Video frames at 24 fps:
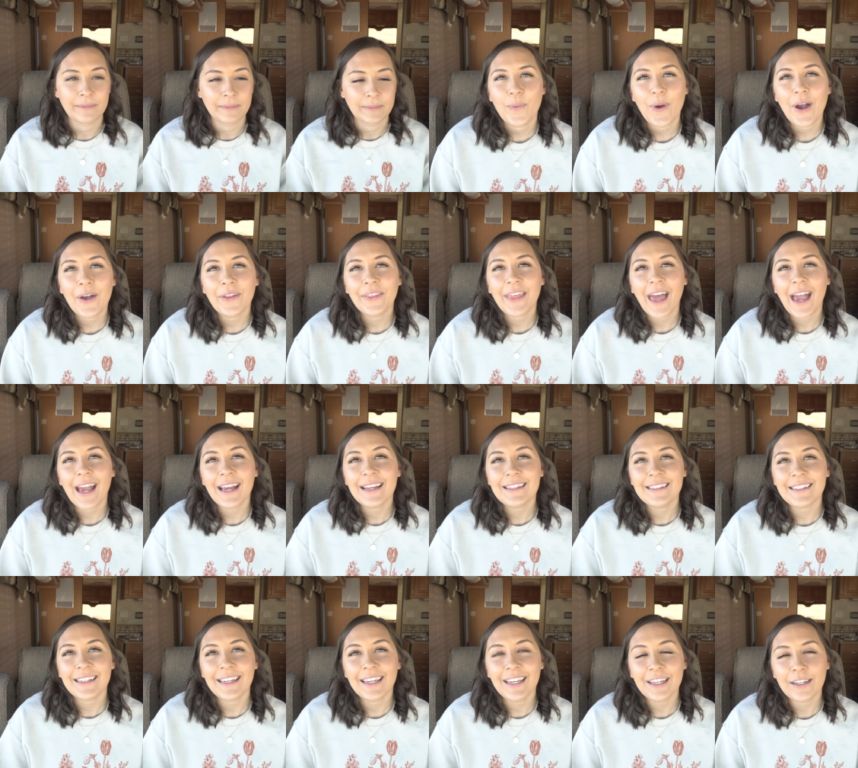Well, that
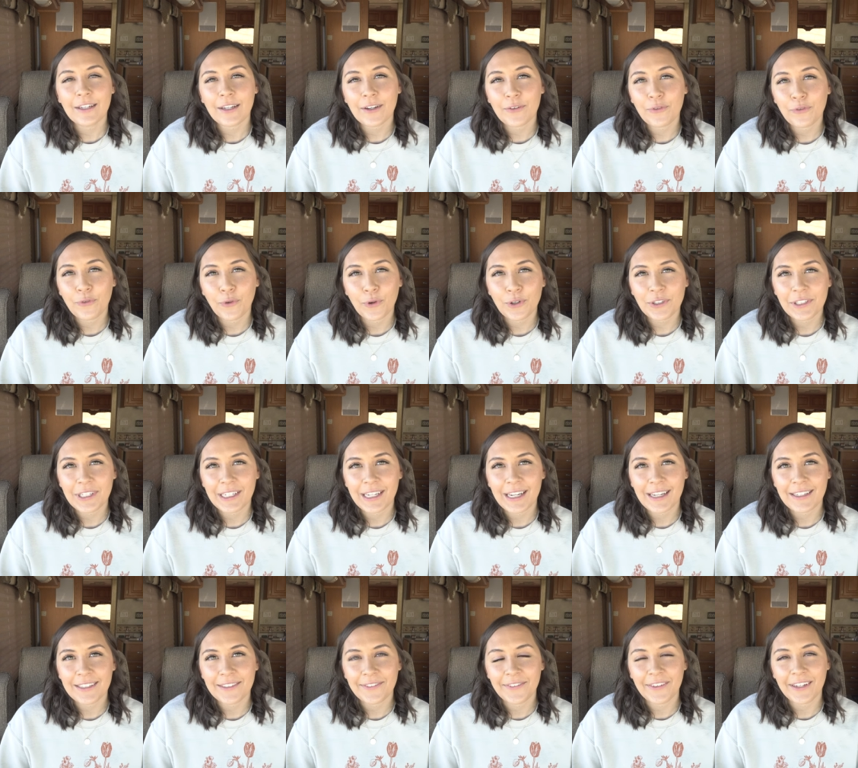is it for
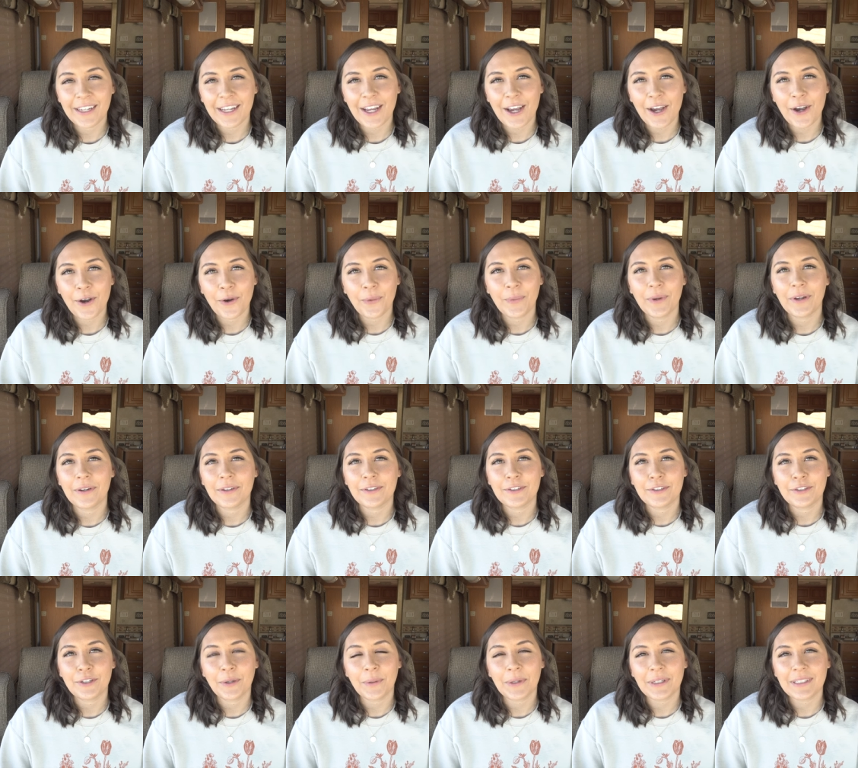today's video. We are
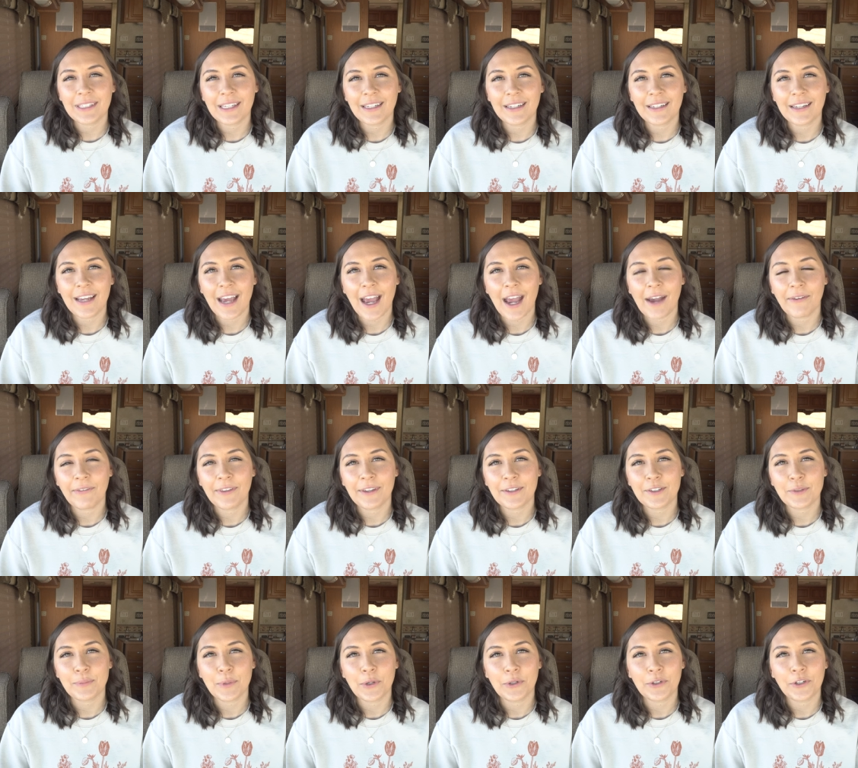so excited to have
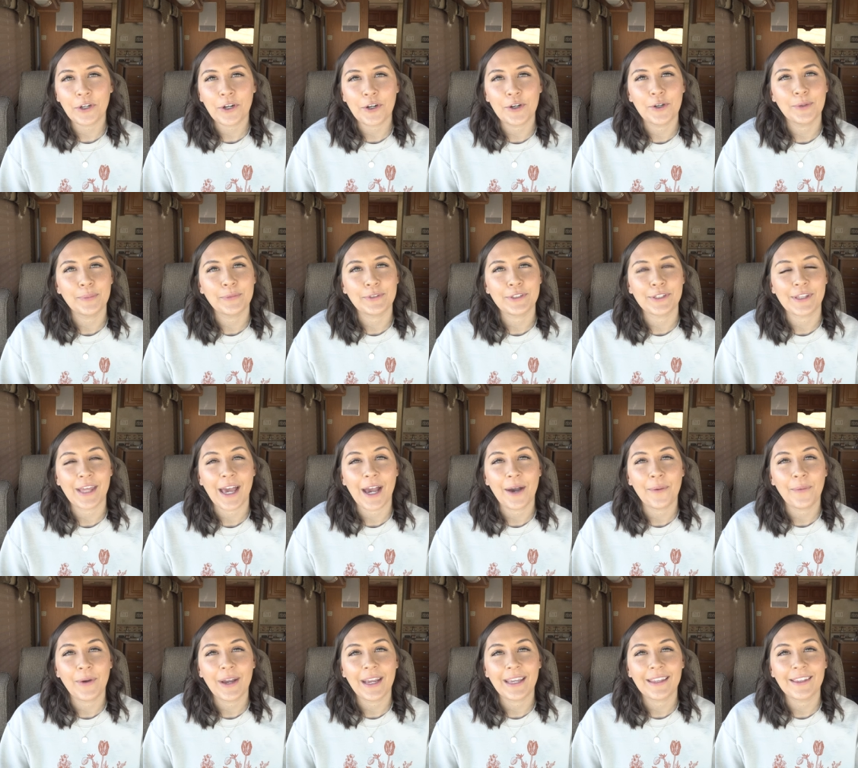this motorhome so
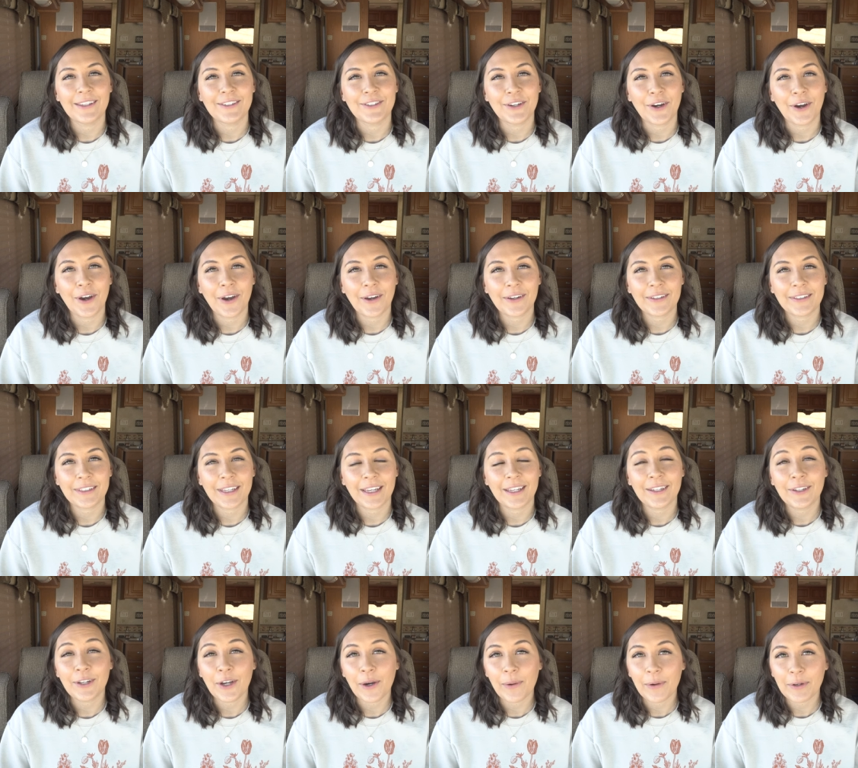that way the dogs
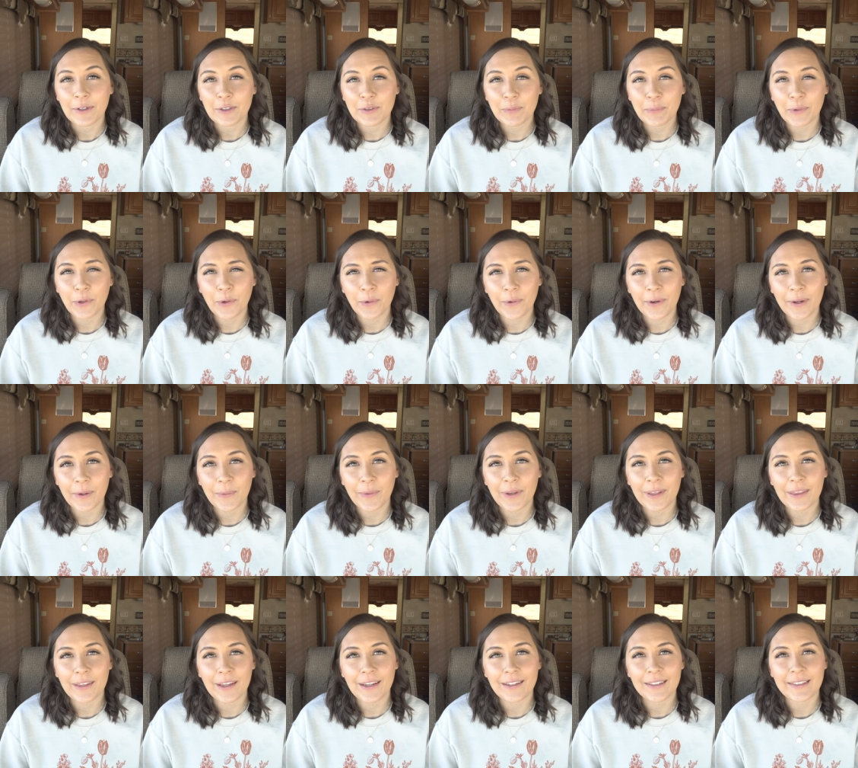can go exploring
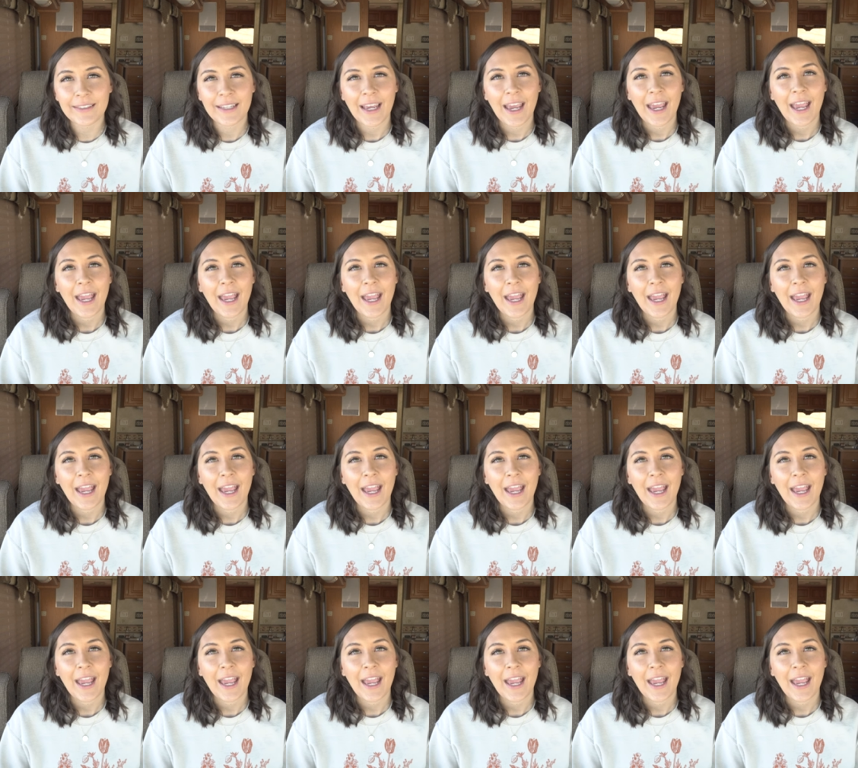with us